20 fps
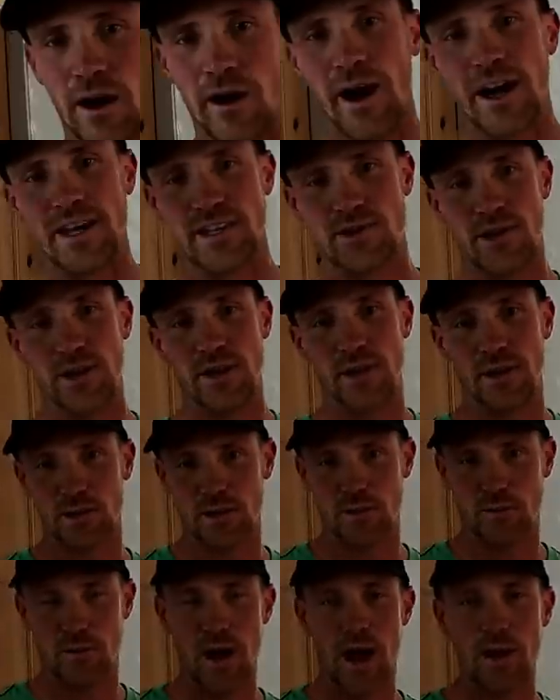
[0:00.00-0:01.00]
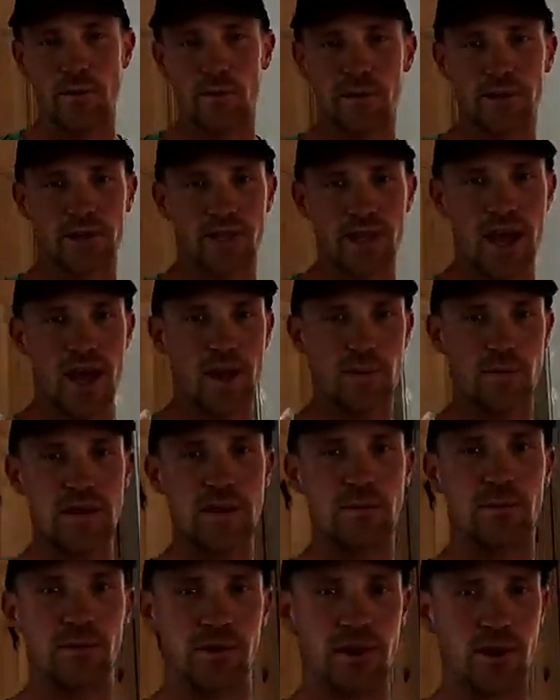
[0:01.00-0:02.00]
All right, so I know there's probably a lot of
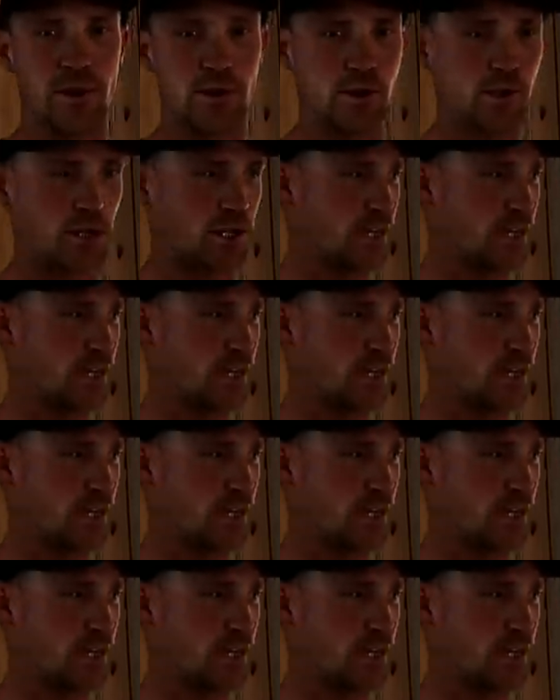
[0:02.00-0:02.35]
people that are